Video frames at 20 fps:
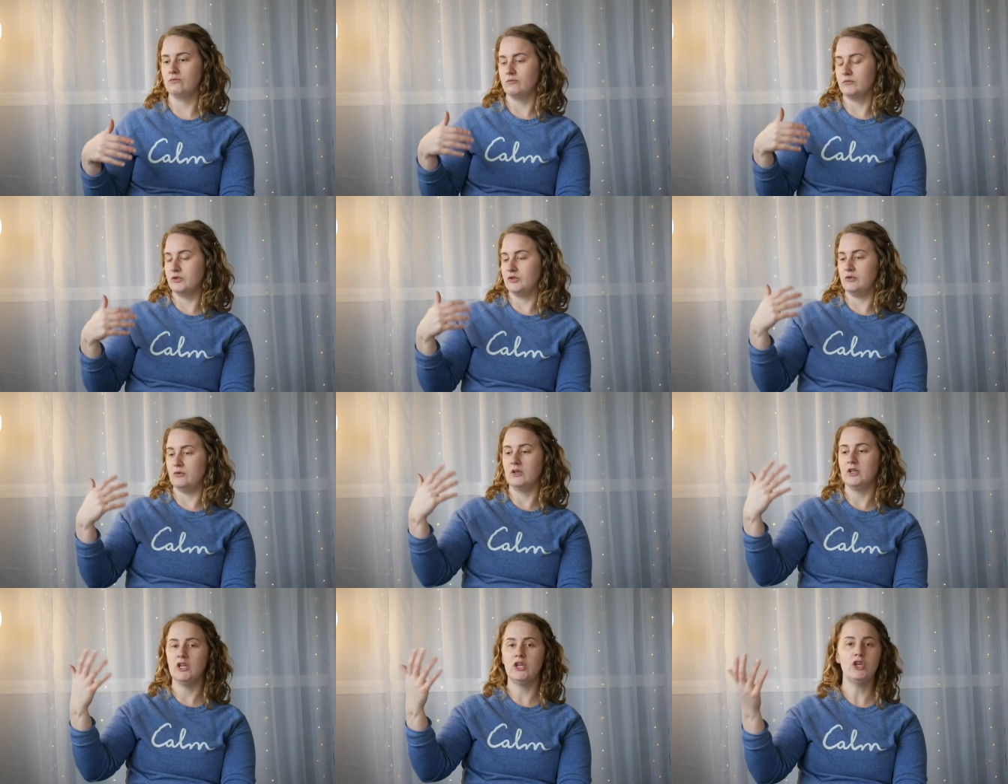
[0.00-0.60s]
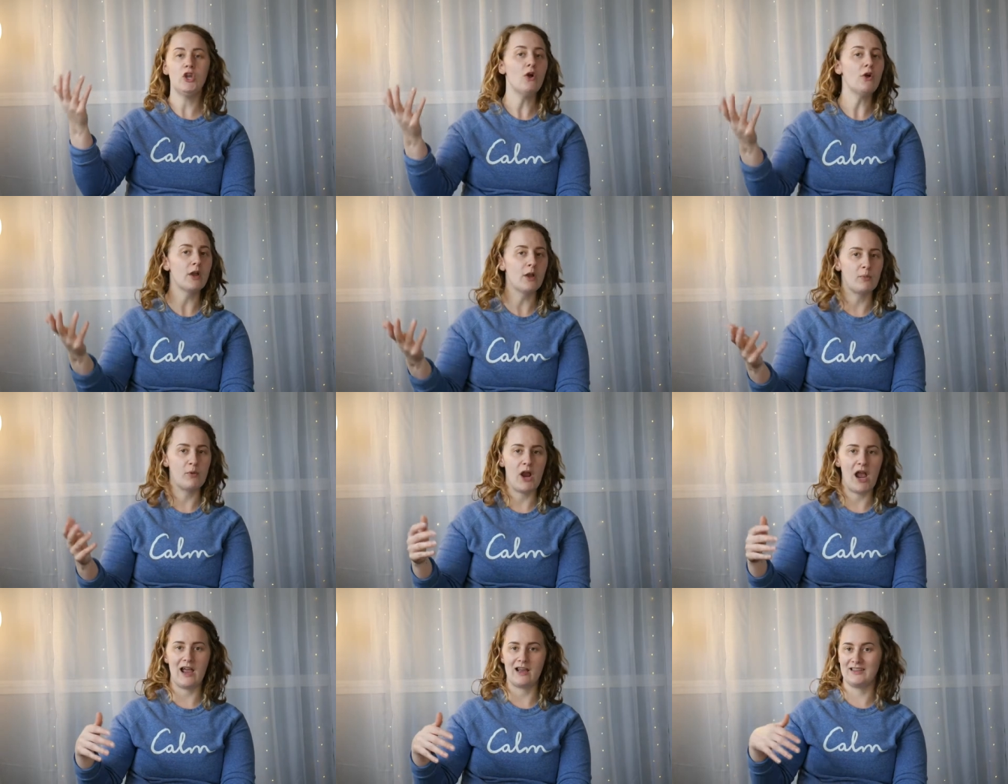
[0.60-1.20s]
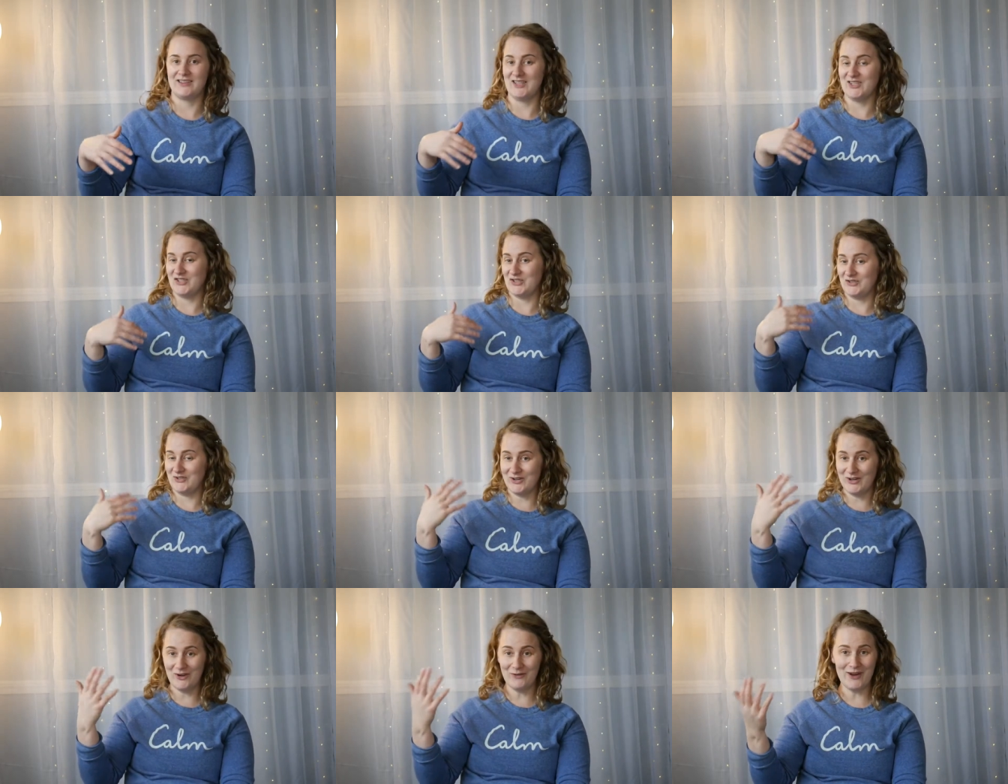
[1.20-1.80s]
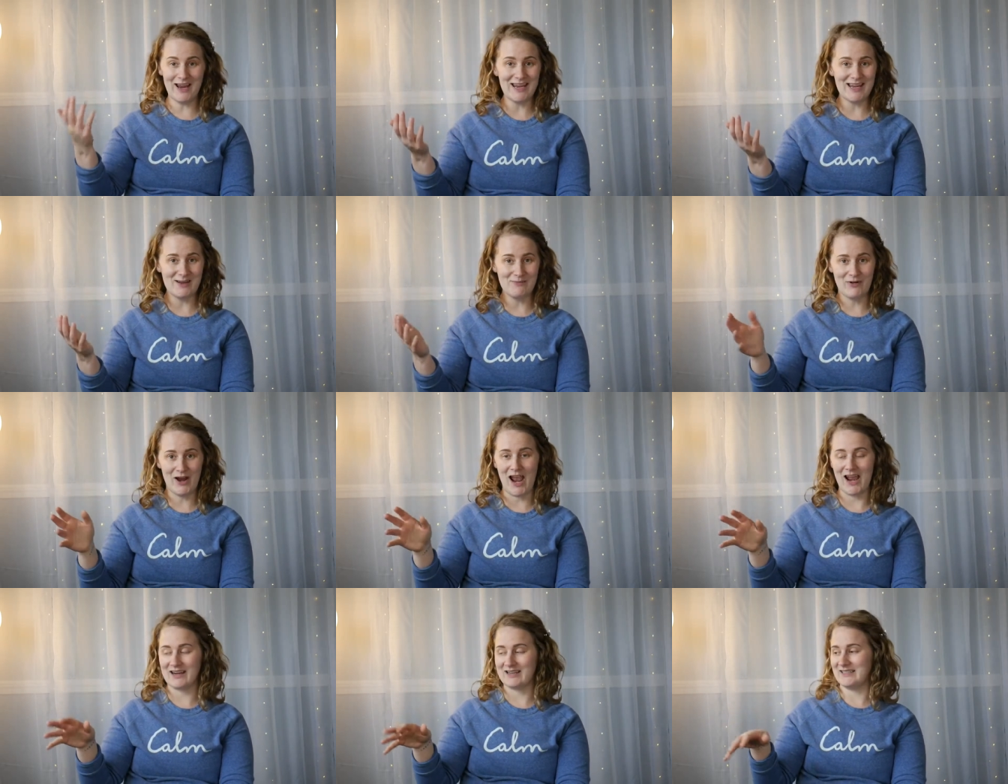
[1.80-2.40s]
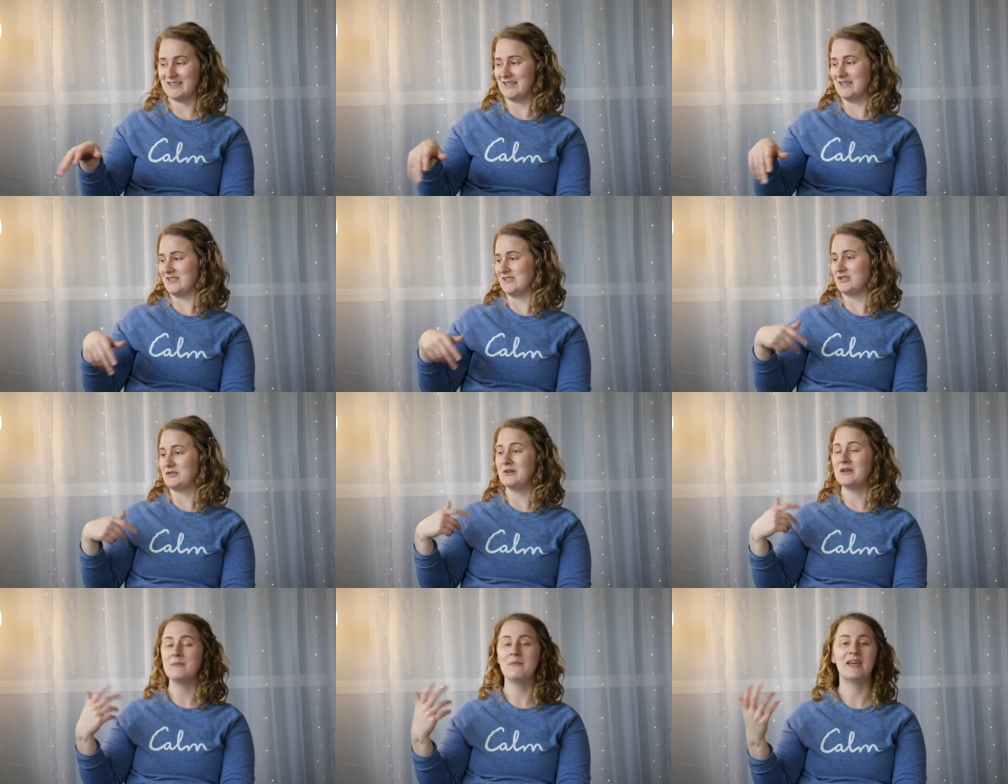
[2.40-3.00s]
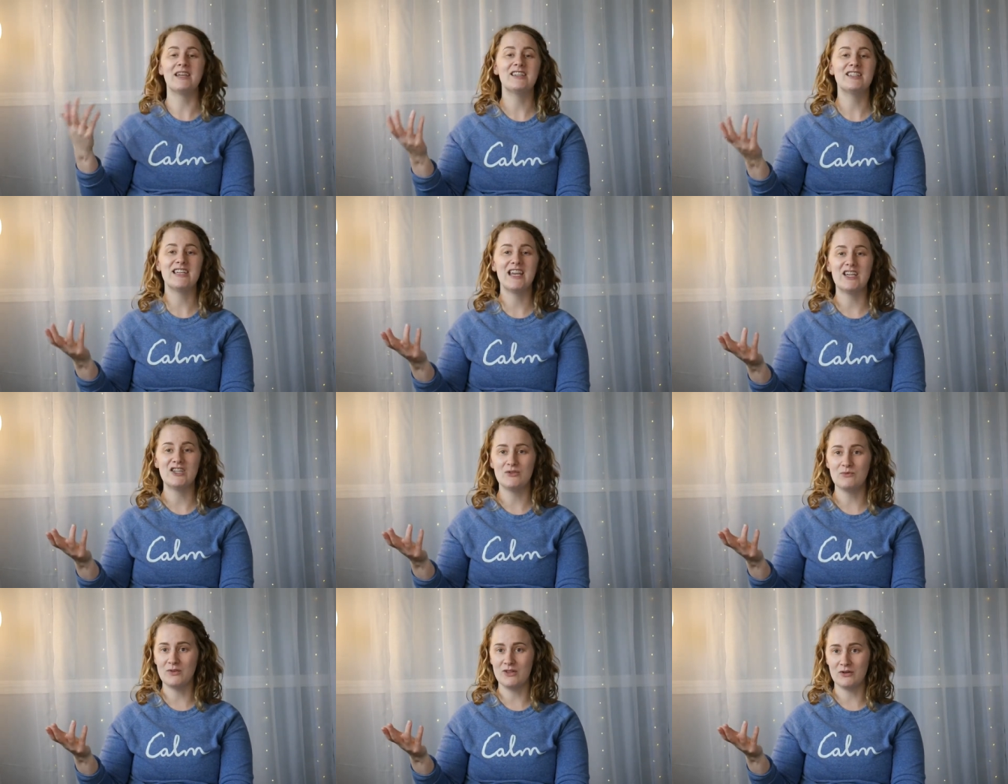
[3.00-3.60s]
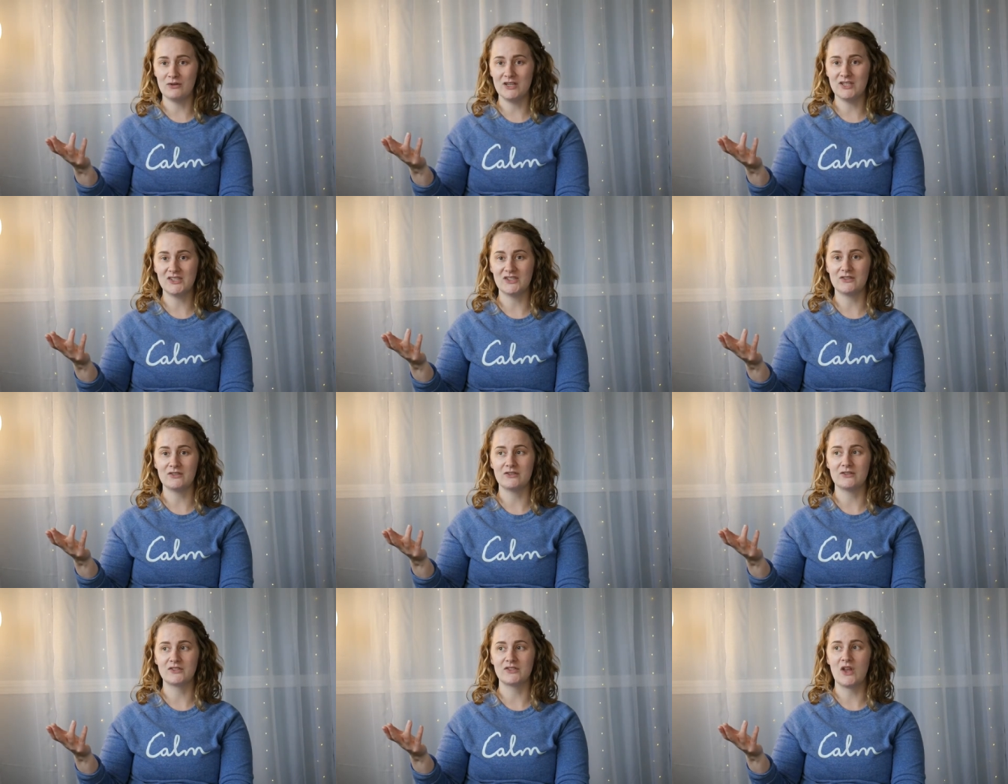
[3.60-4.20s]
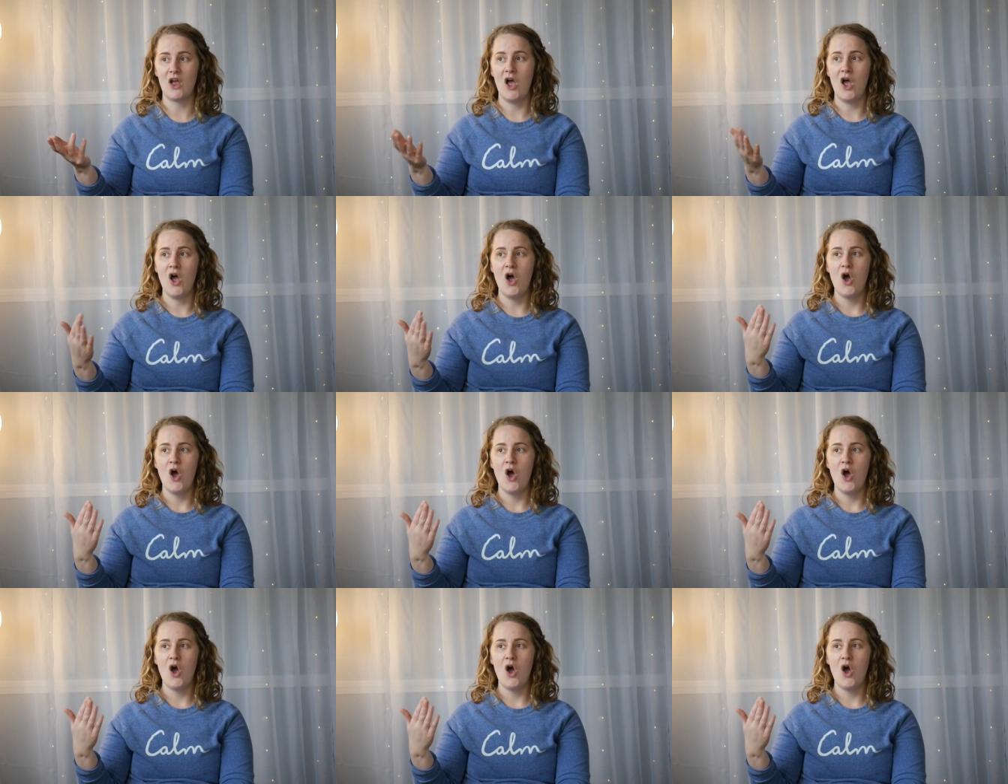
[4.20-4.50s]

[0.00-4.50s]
doing a yoga practice, doing a Reiki practice, doing meditation with crystals.